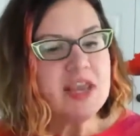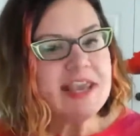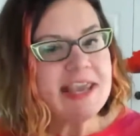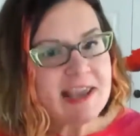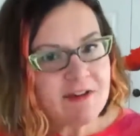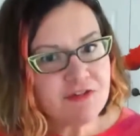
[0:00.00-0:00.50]

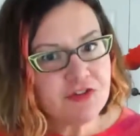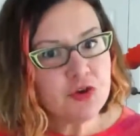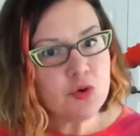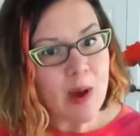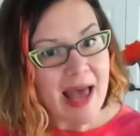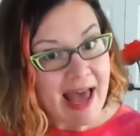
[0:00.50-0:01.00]
If
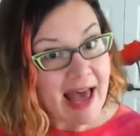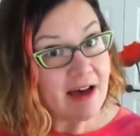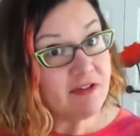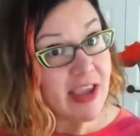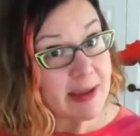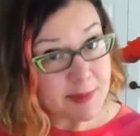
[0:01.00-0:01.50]
you
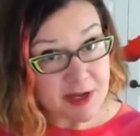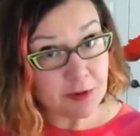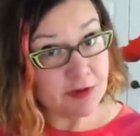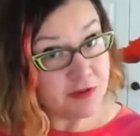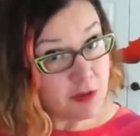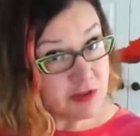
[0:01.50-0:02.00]
have a peer
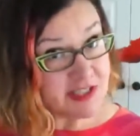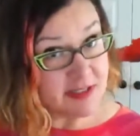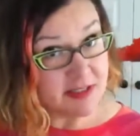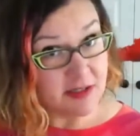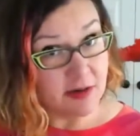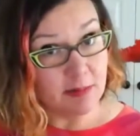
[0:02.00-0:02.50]
review
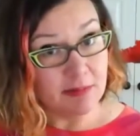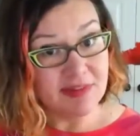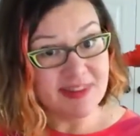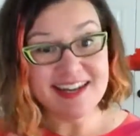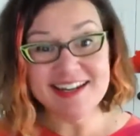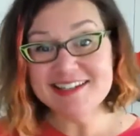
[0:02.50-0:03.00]
system
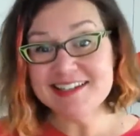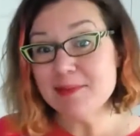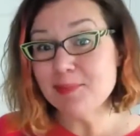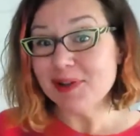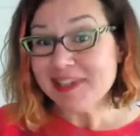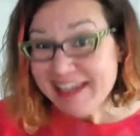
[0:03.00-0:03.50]
that is a
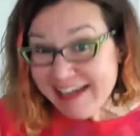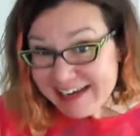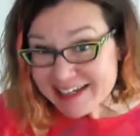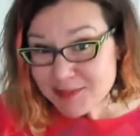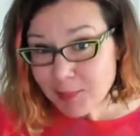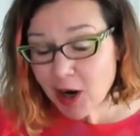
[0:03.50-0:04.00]
planned
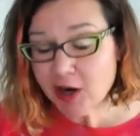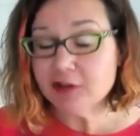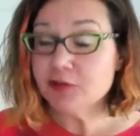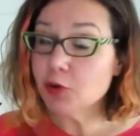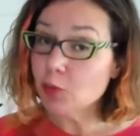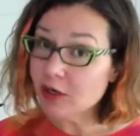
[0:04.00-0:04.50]
part
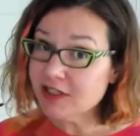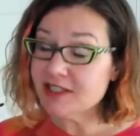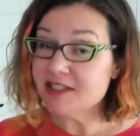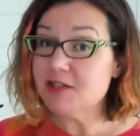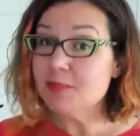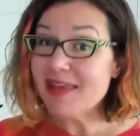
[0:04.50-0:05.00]
of your work
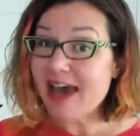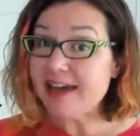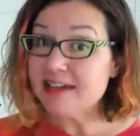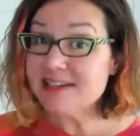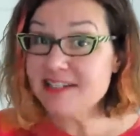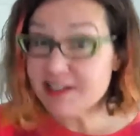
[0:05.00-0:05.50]
system, that
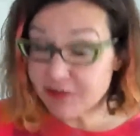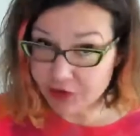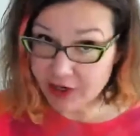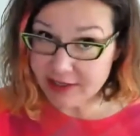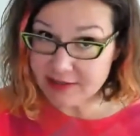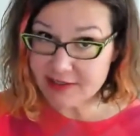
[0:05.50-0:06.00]
is
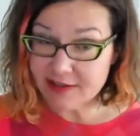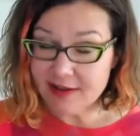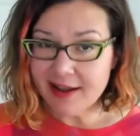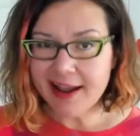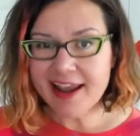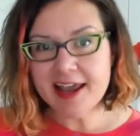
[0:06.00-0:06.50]
different.
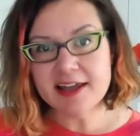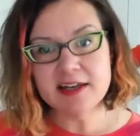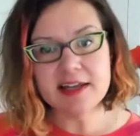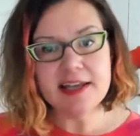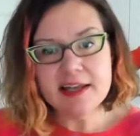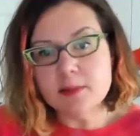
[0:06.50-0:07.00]
And
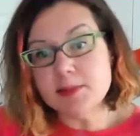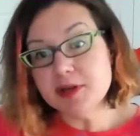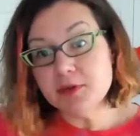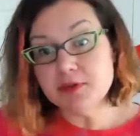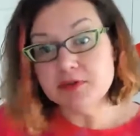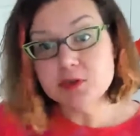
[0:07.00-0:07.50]
in a
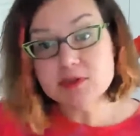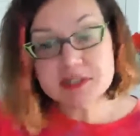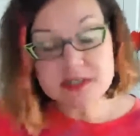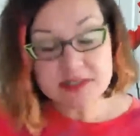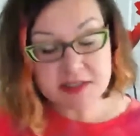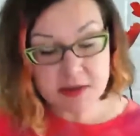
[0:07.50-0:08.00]
peer review
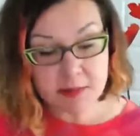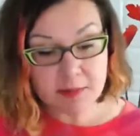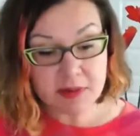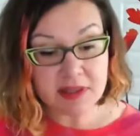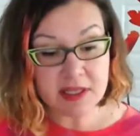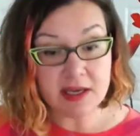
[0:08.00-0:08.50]

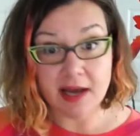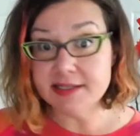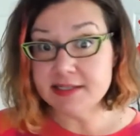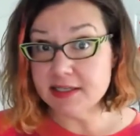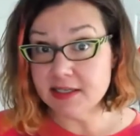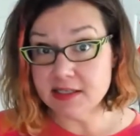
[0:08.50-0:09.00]
system, the
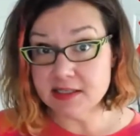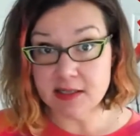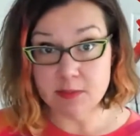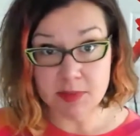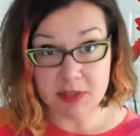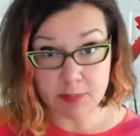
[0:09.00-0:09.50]
idea is
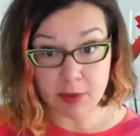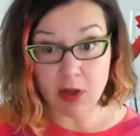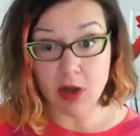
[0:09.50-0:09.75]
that people